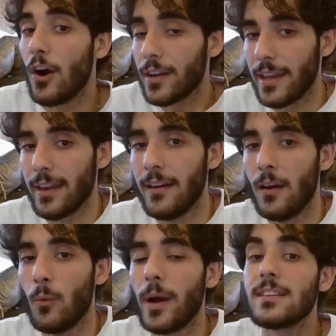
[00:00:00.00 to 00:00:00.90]
Okay,
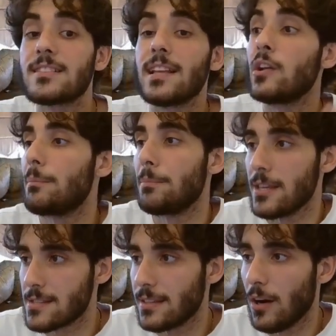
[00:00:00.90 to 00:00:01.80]
white is down a
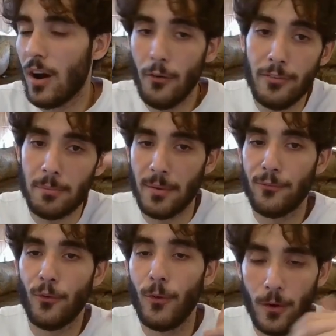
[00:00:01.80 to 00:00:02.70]
piece now. However,
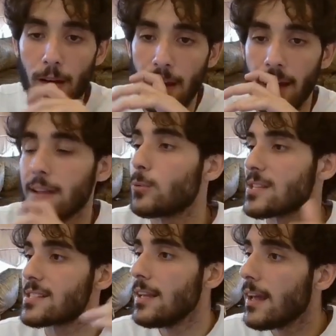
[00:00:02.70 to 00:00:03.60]
before it
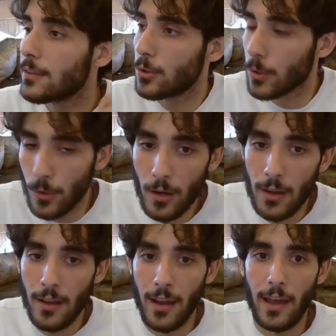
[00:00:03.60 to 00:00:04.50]
was still a draw,
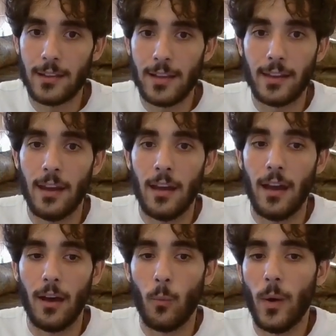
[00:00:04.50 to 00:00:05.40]
and like
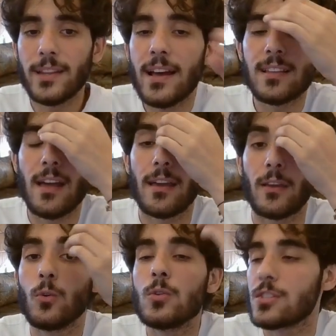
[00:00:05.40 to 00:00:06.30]
white has a
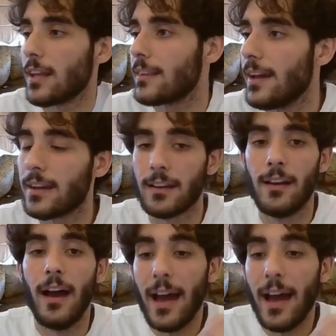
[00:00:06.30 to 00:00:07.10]
huge attack.